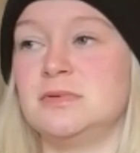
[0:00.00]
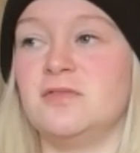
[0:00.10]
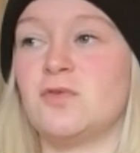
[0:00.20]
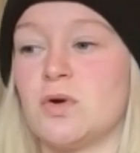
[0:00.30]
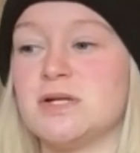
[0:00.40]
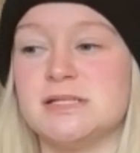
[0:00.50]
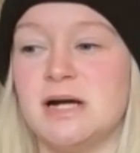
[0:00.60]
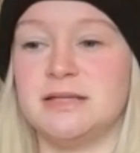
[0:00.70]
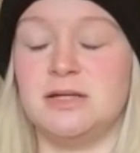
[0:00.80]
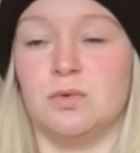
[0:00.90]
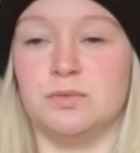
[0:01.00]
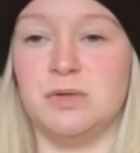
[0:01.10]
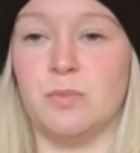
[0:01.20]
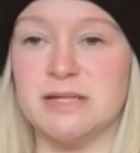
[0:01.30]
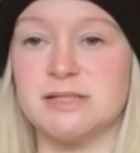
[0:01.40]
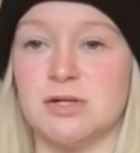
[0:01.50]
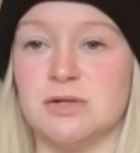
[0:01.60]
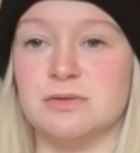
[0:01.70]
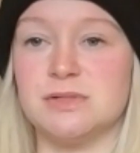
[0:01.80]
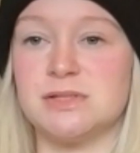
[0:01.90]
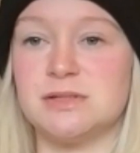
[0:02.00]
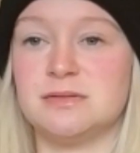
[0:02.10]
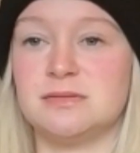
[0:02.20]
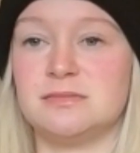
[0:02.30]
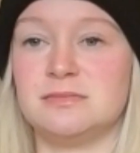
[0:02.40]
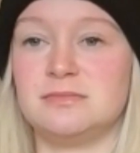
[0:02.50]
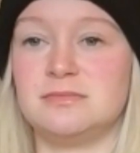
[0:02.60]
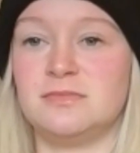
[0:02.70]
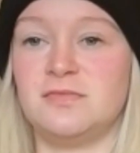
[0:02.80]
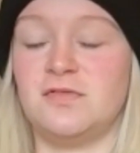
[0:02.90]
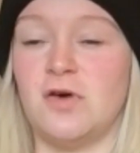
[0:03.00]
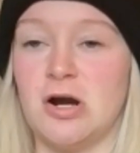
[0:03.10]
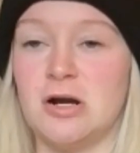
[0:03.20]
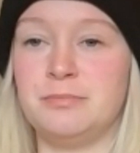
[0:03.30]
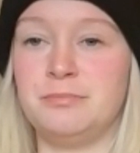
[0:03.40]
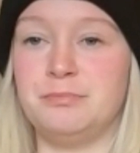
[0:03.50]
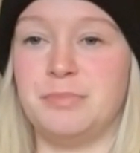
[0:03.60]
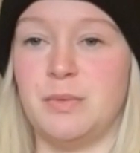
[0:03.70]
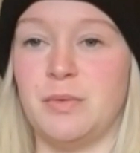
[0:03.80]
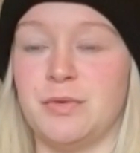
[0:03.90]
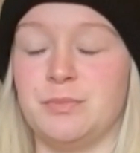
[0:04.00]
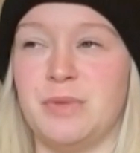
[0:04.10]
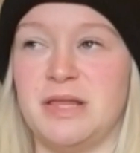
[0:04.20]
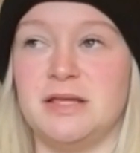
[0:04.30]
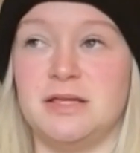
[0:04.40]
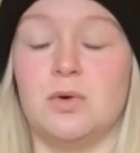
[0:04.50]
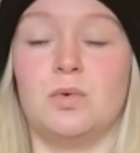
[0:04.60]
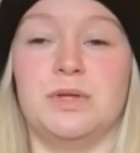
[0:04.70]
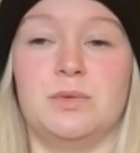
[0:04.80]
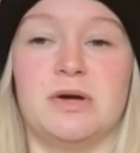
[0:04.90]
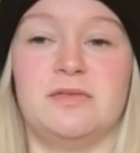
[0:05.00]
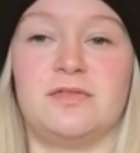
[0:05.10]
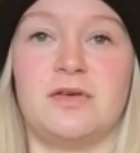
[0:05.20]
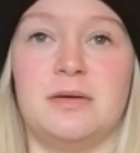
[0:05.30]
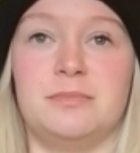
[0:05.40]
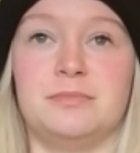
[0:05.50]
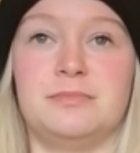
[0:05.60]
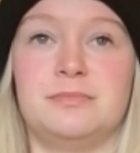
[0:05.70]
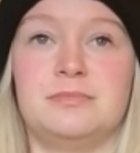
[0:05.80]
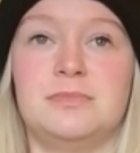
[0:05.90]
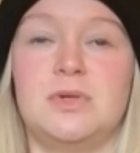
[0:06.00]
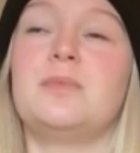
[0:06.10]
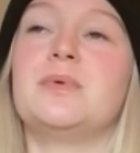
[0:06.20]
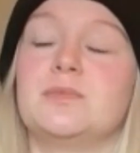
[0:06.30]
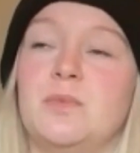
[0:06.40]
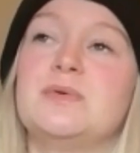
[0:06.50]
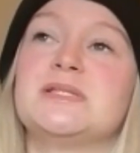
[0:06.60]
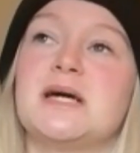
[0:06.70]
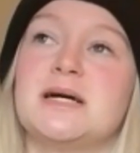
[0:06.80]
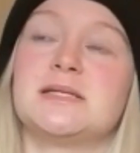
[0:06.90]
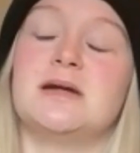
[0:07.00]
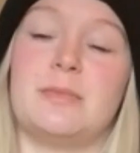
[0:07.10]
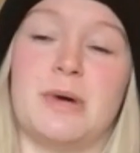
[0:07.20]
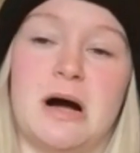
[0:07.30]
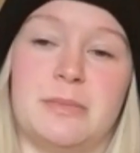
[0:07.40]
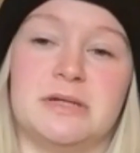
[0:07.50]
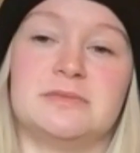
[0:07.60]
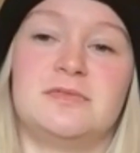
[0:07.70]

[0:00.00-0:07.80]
of course, not the only West Coast farm, but we were, I think, the only one from, it was us and Hama Hama